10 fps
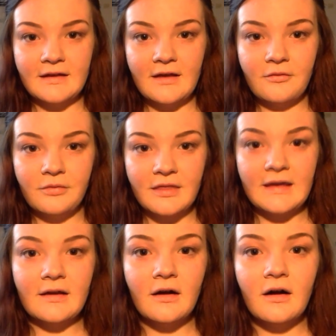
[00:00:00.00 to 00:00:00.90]
now
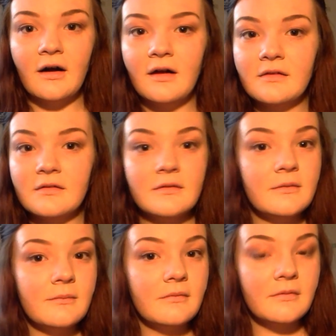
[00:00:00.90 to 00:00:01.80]
they are
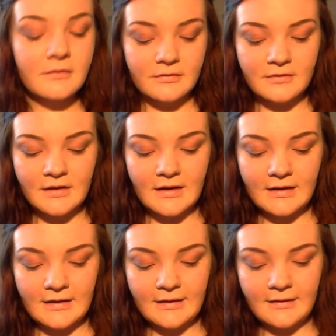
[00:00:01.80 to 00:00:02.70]

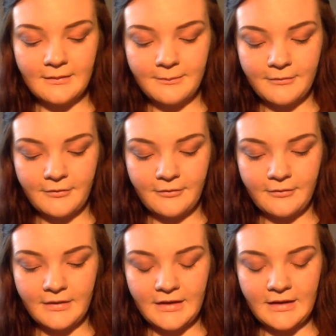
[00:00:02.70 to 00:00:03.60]
slightly
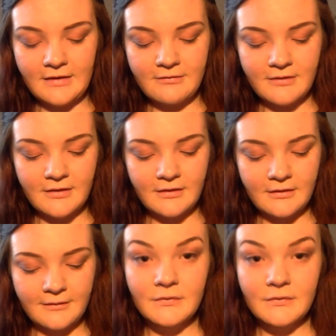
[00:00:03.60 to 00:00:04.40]
more even.